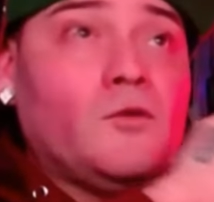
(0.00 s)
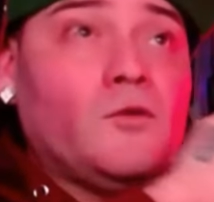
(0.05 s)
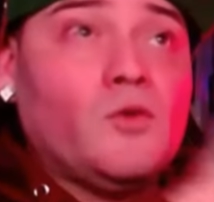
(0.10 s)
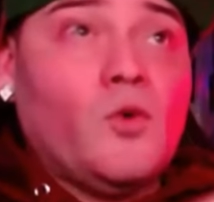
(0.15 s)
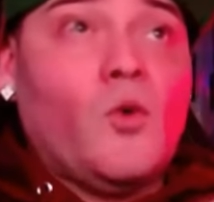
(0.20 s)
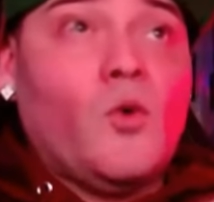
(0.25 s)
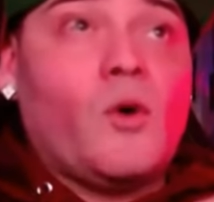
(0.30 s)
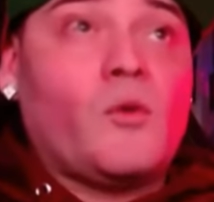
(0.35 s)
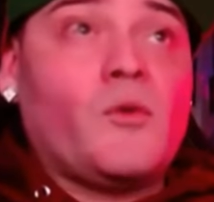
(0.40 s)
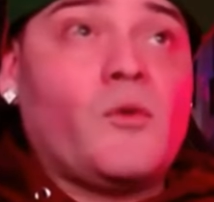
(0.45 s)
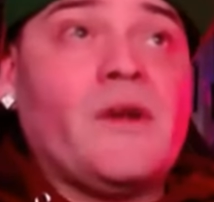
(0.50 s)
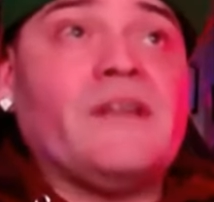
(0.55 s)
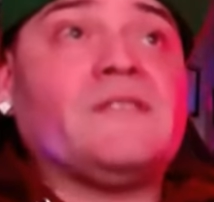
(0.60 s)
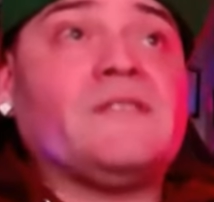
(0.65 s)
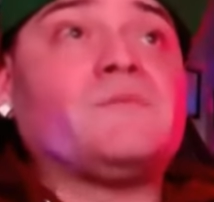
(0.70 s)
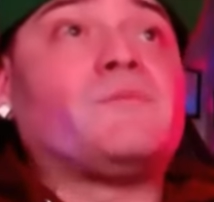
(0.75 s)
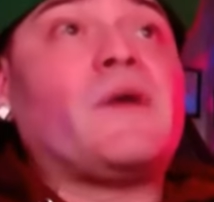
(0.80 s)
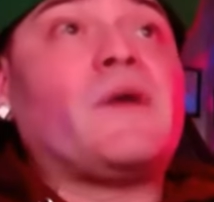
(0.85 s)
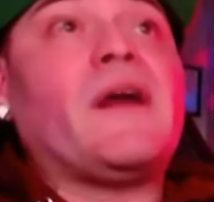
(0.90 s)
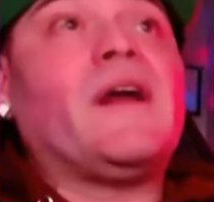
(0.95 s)
to
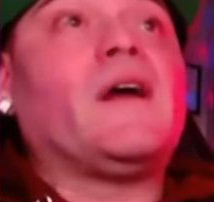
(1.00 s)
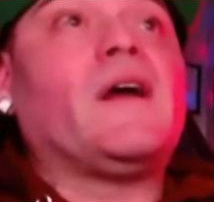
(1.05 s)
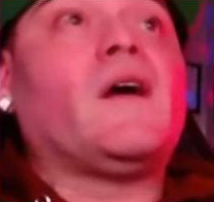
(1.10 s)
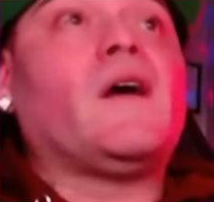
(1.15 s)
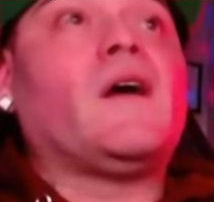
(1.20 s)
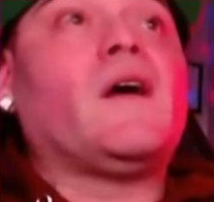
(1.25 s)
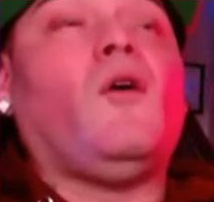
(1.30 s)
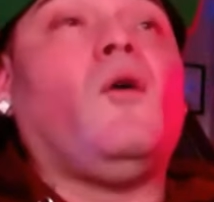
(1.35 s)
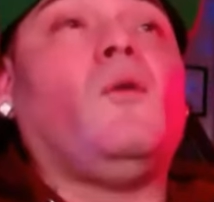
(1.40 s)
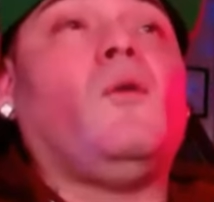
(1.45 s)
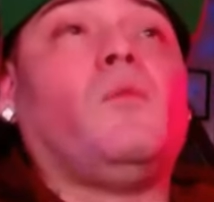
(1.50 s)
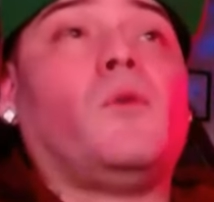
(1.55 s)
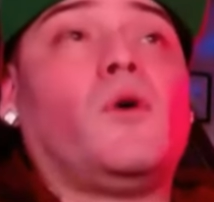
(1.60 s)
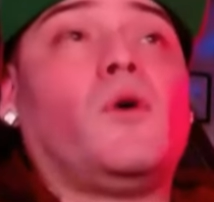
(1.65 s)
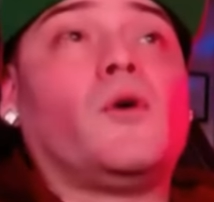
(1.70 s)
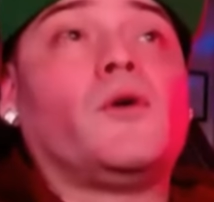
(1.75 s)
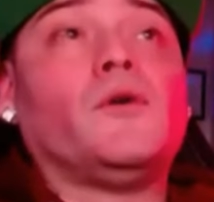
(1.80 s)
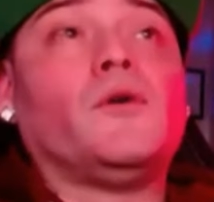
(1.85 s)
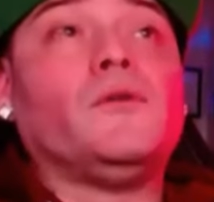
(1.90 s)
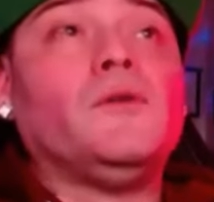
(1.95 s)
arrest Bryan
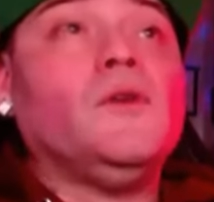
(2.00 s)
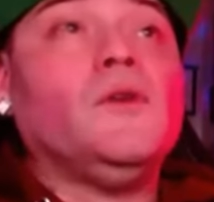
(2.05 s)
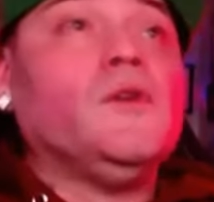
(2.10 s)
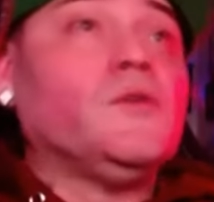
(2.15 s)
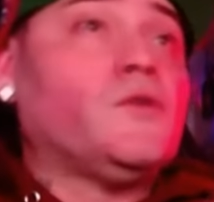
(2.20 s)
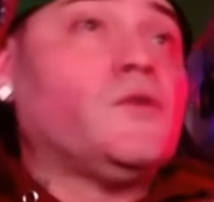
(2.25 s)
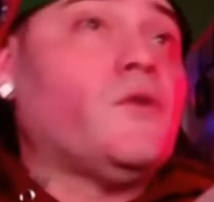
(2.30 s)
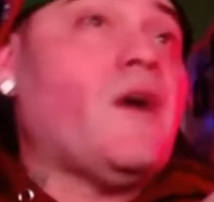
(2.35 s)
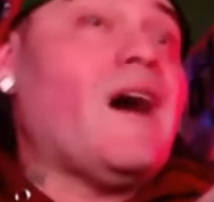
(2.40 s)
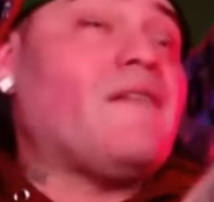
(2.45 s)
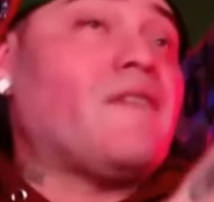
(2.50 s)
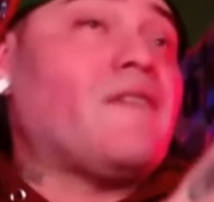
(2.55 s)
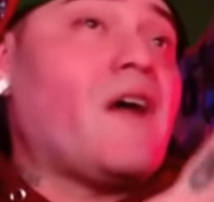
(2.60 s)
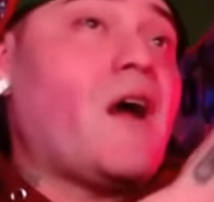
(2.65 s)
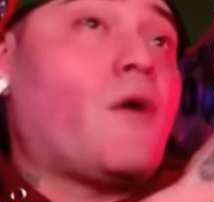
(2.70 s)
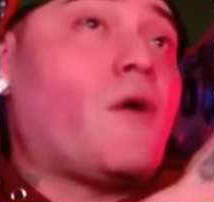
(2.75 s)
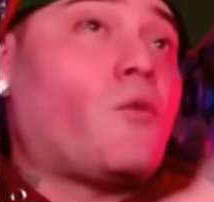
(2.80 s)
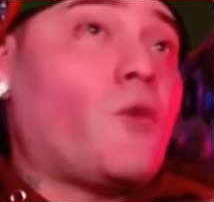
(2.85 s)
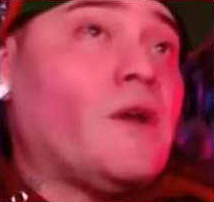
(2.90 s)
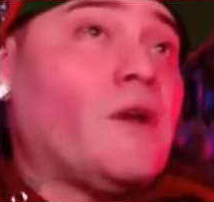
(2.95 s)
Kohlberger to have an
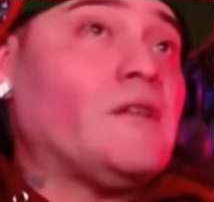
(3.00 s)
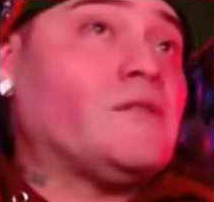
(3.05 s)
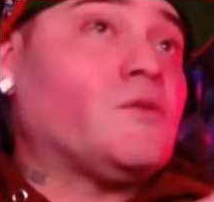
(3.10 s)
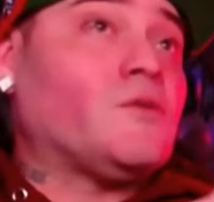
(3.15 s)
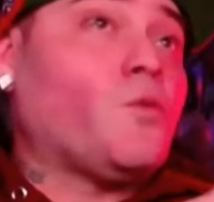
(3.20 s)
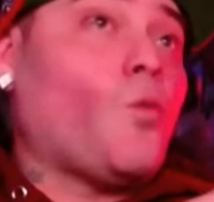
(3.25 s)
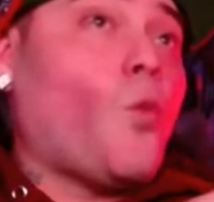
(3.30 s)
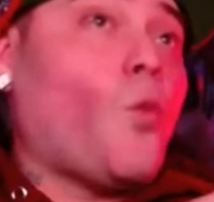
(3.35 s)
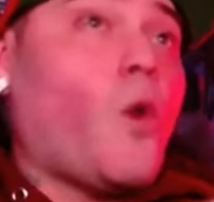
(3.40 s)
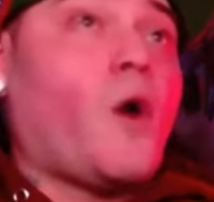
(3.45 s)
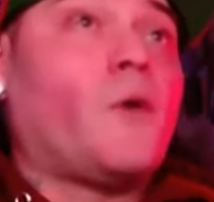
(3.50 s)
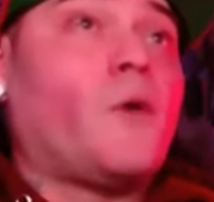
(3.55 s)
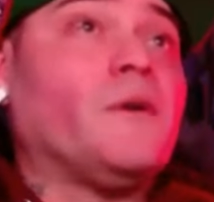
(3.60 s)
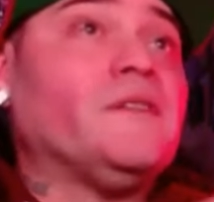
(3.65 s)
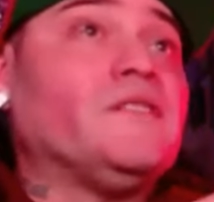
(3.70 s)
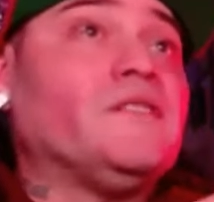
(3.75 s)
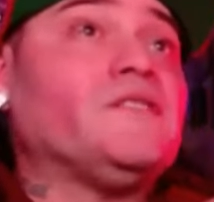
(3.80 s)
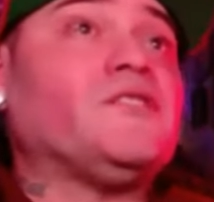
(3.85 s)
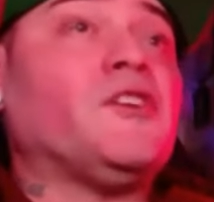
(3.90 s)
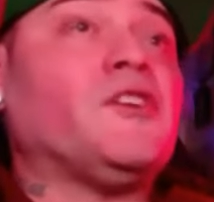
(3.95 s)
arrest
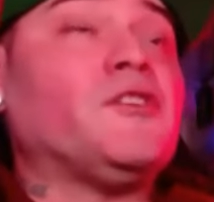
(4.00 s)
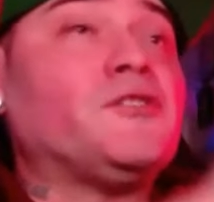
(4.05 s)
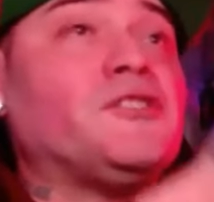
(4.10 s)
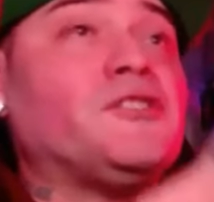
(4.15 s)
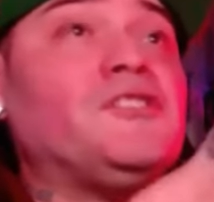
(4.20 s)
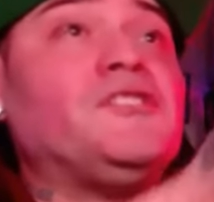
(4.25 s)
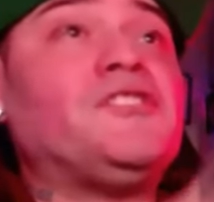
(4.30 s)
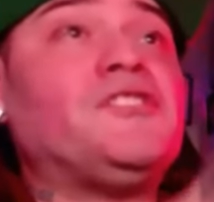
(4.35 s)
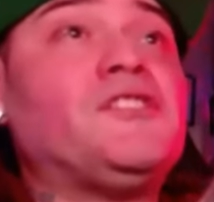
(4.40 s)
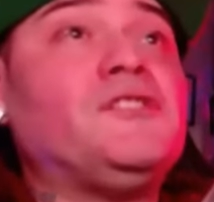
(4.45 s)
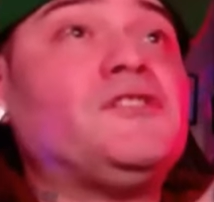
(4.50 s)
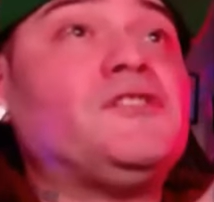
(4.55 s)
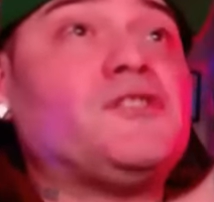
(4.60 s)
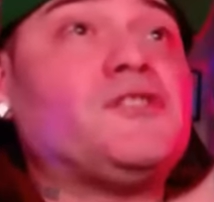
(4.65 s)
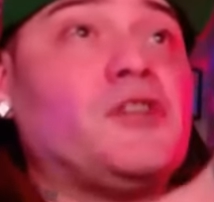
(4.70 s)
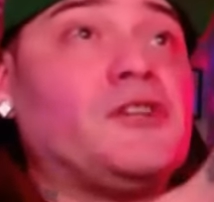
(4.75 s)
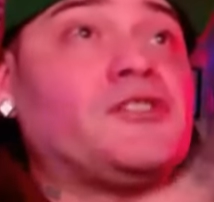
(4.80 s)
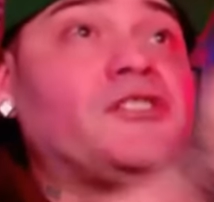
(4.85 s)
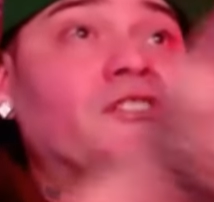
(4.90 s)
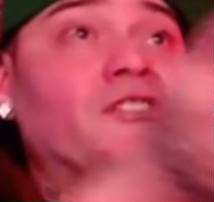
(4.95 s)
warrant search and,
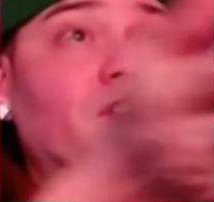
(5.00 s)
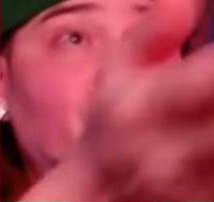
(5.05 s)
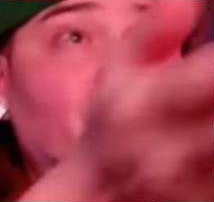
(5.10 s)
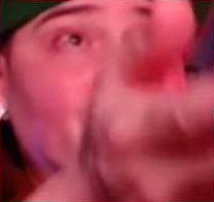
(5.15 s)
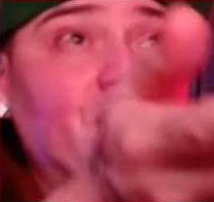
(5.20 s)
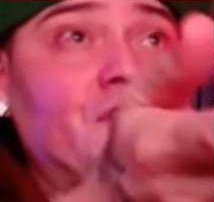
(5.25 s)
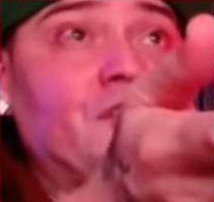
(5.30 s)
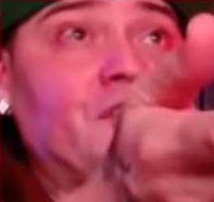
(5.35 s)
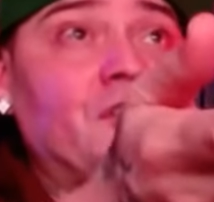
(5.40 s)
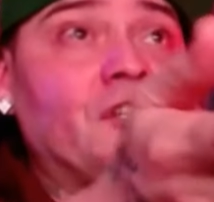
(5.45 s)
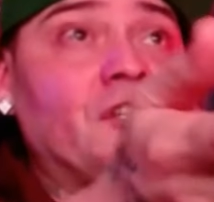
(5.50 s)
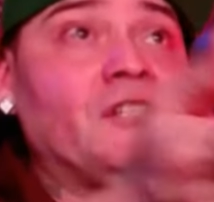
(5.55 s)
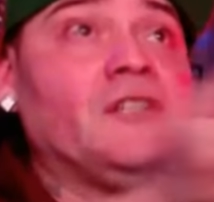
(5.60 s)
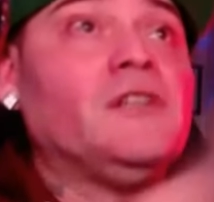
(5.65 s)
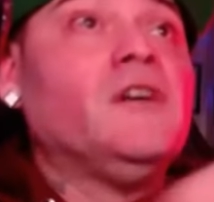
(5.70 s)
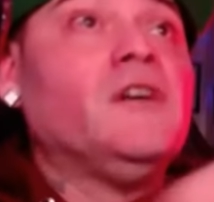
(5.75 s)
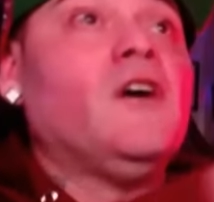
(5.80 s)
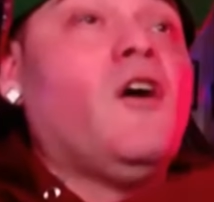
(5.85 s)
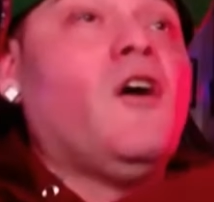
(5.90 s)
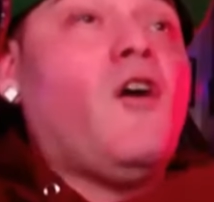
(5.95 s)
search and seizure
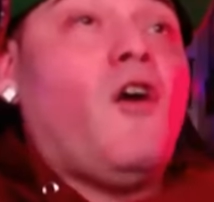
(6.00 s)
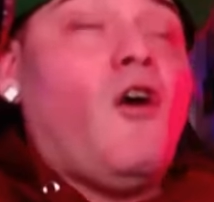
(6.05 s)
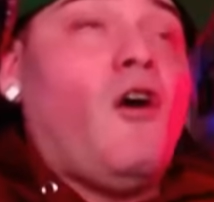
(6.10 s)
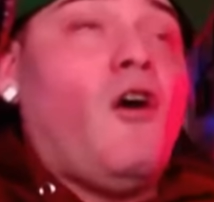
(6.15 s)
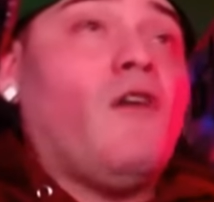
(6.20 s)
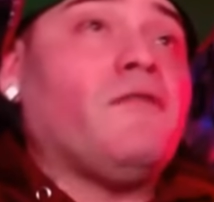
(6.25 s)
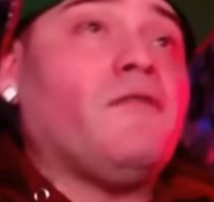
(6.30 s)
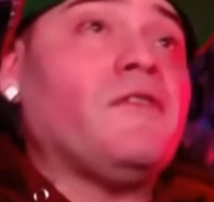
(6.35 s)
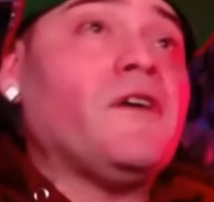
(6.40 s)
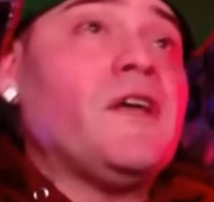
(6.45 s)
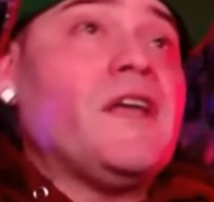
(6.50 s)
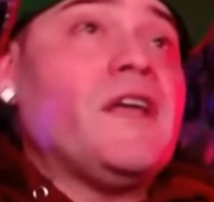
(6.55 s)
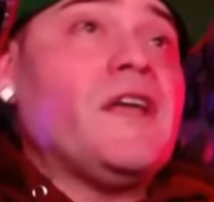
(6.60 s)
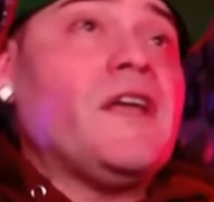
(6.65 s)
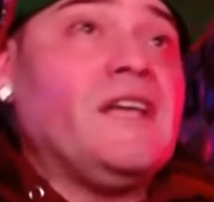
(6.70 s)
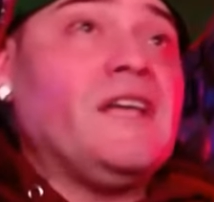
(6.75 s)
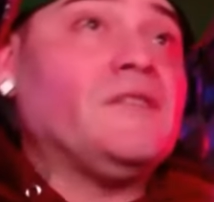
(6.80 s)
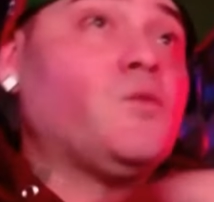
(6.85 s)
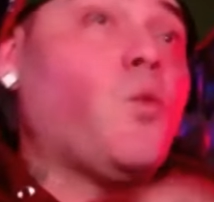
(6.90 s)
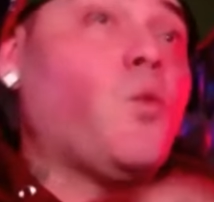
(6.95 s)
of
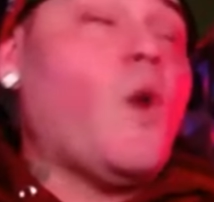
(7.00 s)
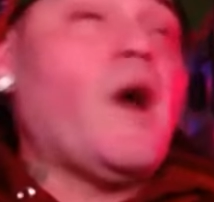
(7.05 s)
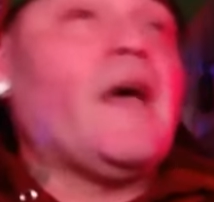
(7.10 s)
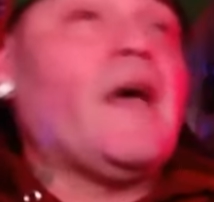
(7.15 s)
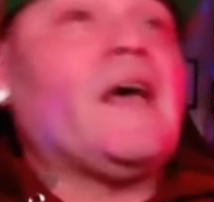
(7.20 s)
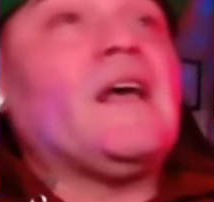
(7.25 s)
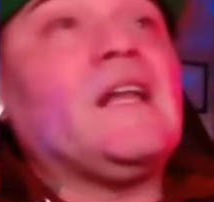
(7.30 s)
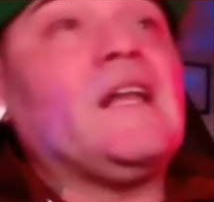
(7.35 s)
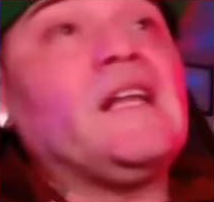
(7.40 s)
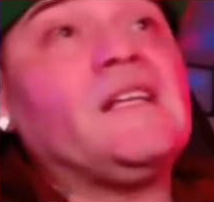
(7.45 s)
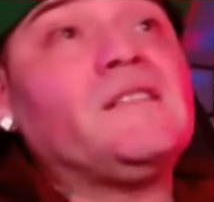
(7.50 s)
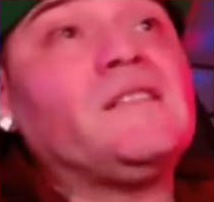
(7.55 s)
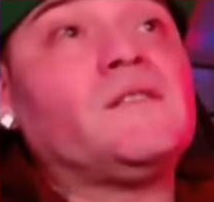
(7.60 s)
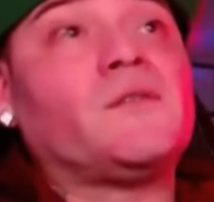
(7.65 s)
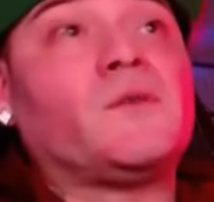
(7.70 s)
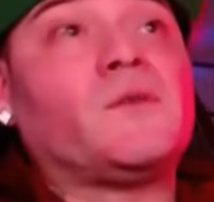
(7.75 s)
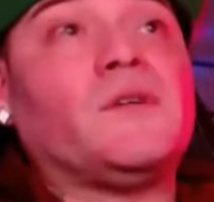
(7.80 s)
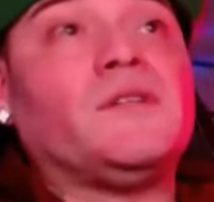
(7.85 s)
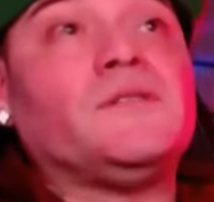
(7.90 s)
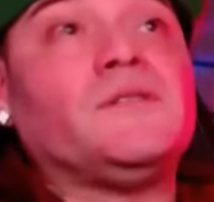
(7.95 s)
his wife
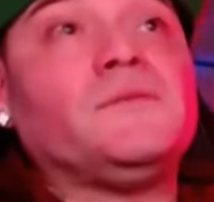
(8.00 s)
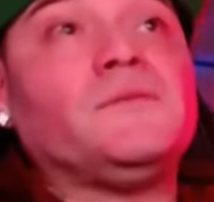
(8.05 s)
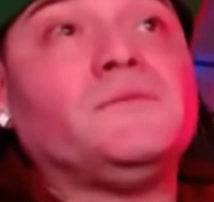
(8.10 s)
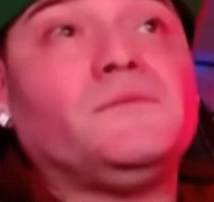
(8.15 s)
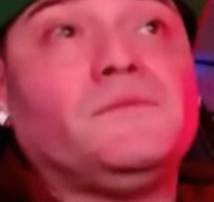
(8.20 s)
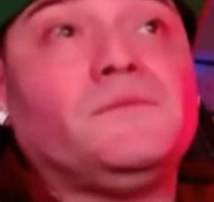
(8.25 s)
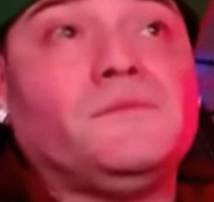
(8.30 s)
Helantra